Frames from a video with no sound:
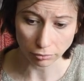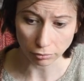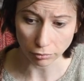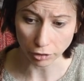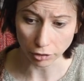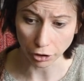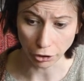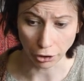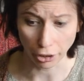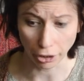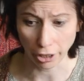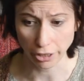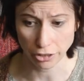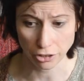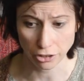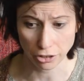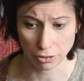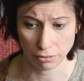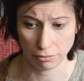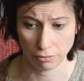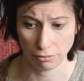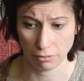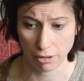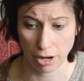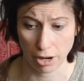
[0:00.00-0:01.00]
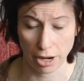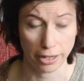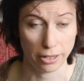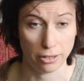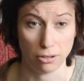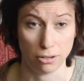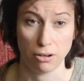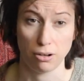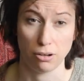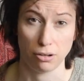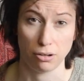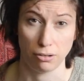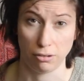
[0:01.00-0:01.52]
You know, I
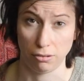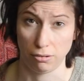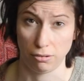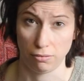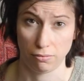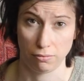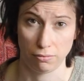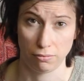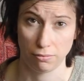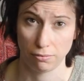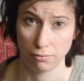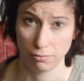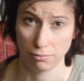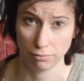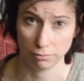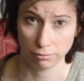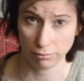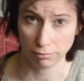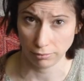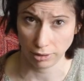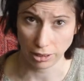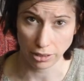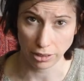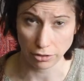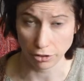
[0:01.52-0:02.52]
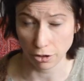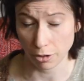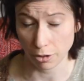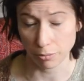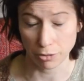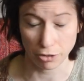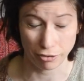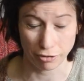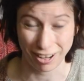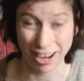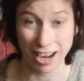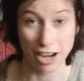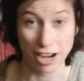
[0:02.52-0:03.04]
can't, in terms
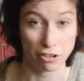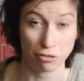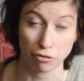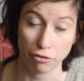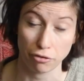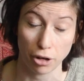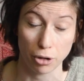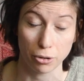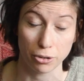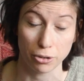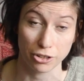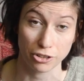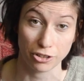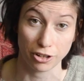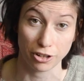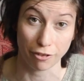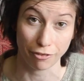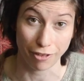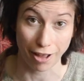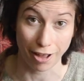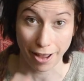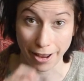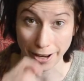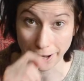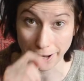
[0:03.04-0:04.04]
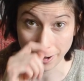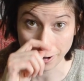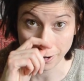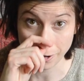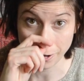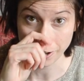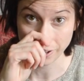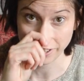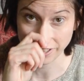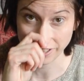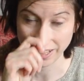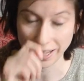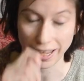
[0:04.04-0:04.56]
of cash flow and stuff, I
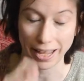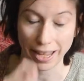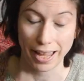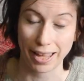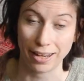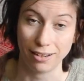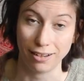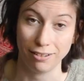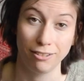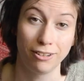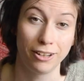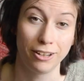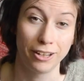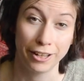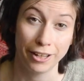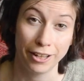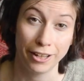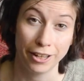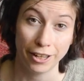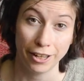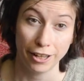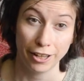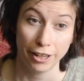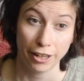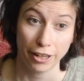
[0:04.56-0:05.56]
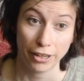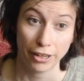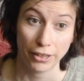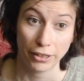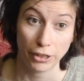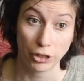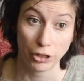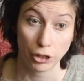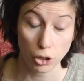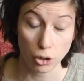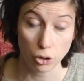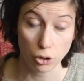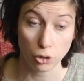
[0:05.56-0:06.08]
can't get
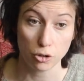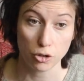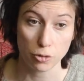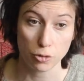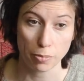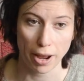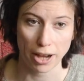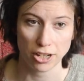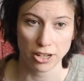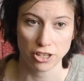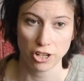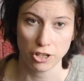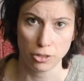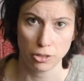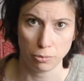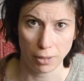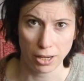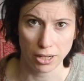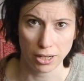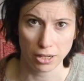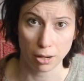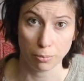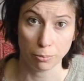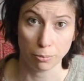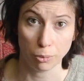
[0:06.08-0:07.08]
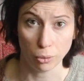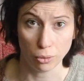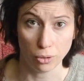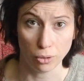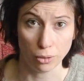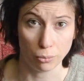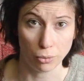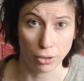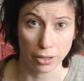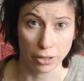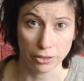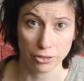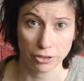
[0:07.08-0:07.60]
huge batches made up all at
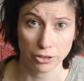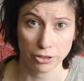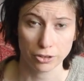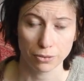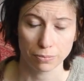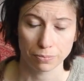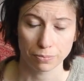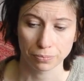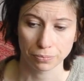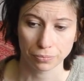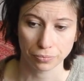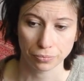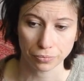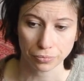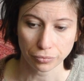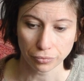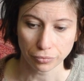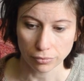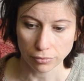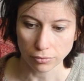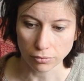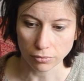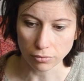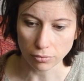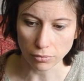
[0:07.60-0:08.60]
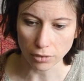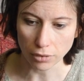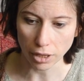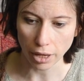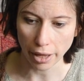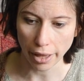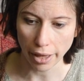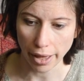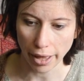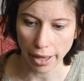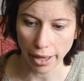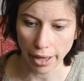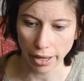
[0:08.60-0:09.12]
once.
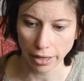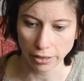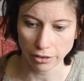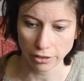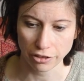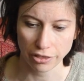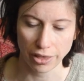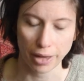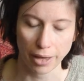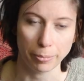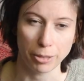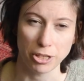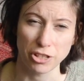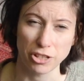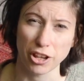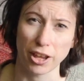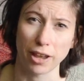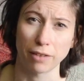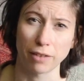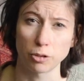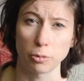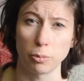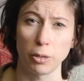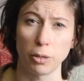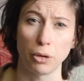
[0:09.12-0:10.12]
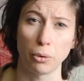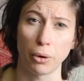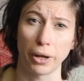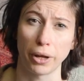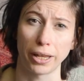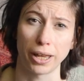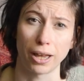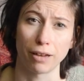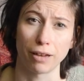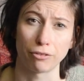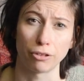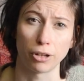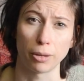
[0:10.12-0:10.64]
And that means I have to be quite
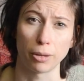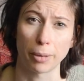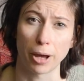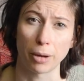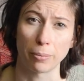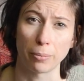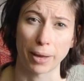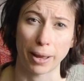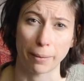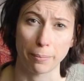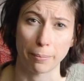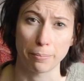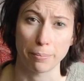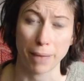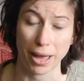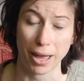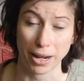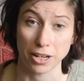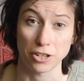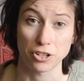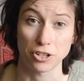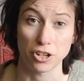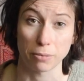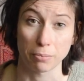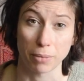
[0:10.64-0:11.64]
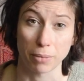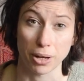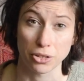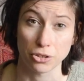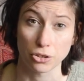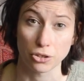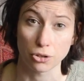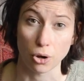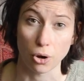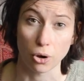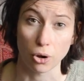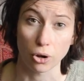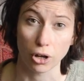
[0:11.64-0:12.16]
careful about managing my
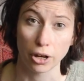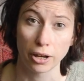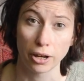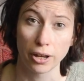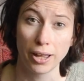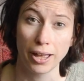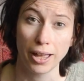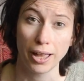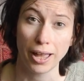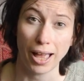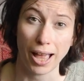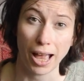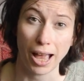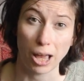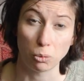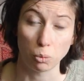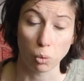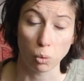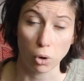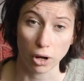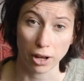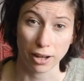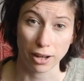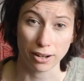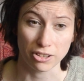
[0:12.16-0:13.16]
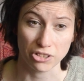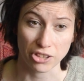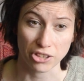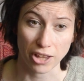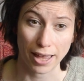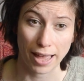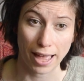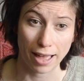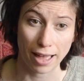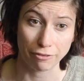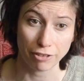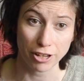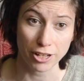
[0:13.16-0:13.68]
stock and what colours I
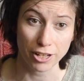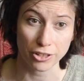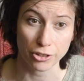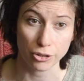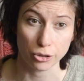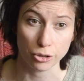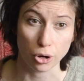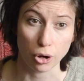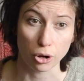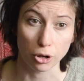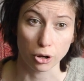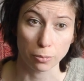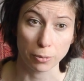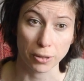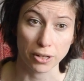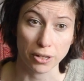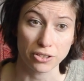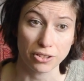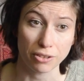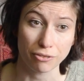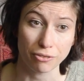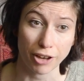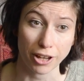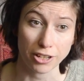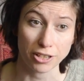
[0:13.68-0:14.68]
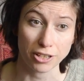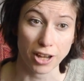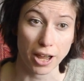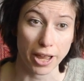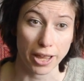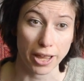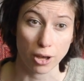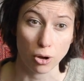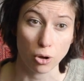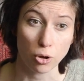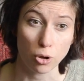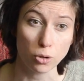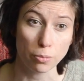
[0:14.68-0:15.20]
have in stock, because if I dye
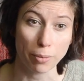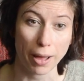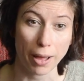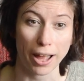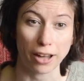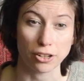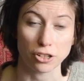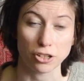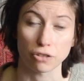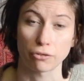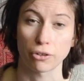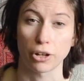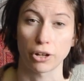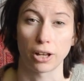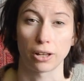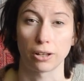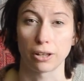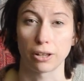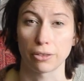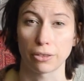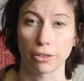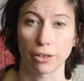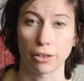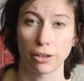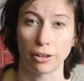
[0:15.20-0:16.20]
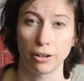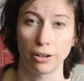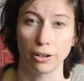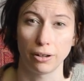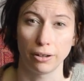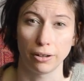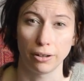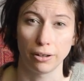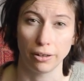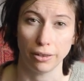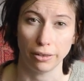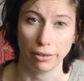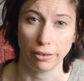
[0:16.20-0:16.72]
a whole batch of a colour that
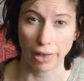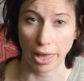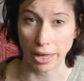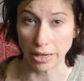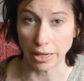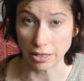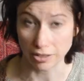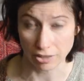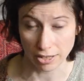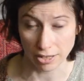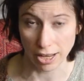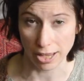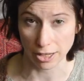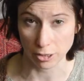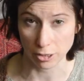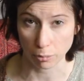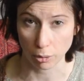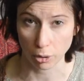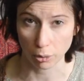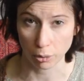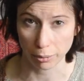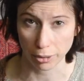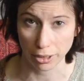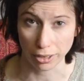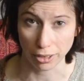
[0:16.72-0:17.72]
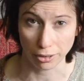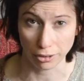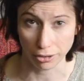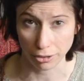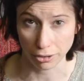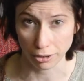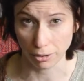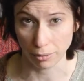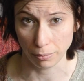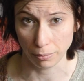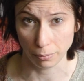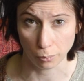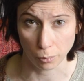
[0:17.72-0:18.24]
then is less popular
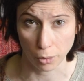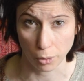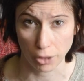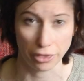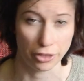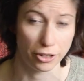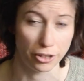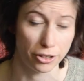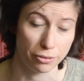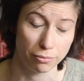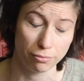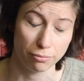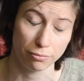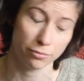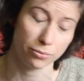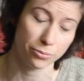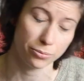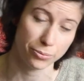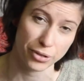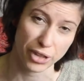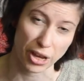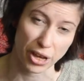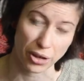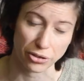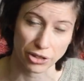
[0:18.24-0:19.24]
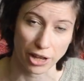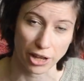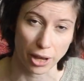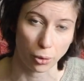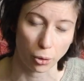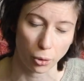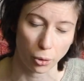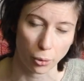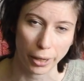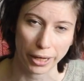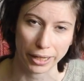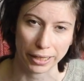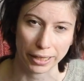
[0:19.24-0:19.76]
than one that sells out
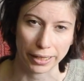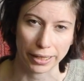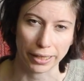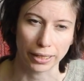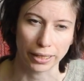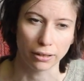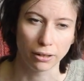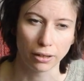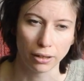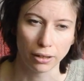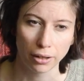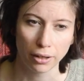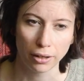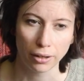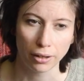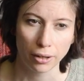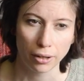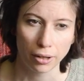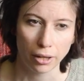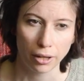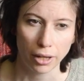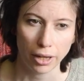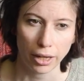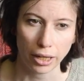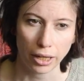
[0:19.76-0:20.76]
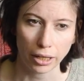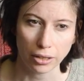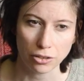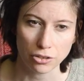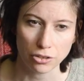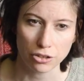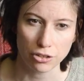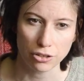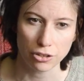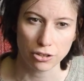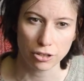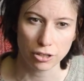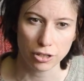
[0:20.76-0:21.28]
quickly,
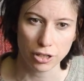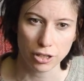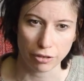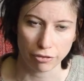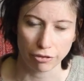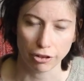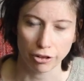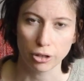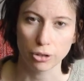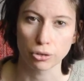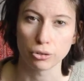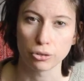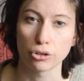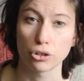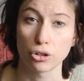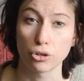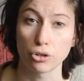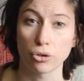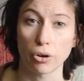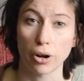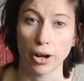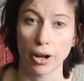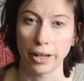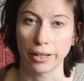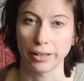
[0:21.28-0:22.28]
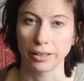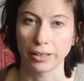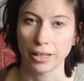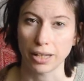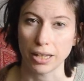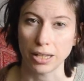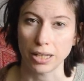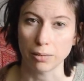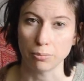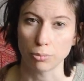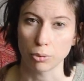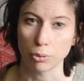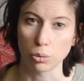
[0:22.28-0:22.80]
it's difficult to try and
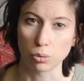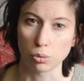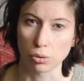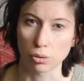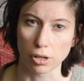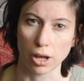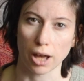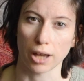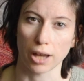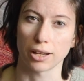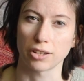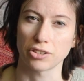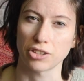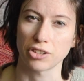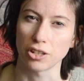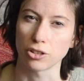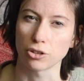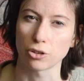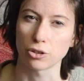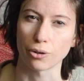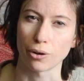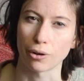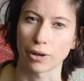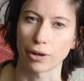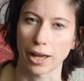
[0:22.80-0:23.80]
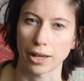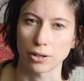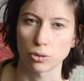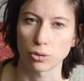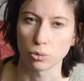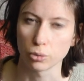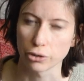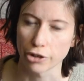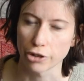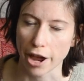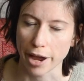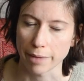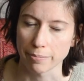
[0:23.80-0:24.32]
keep all colours in stock at
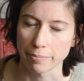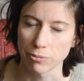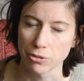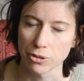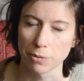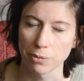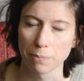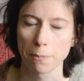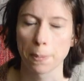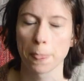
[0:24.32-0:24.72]
all times.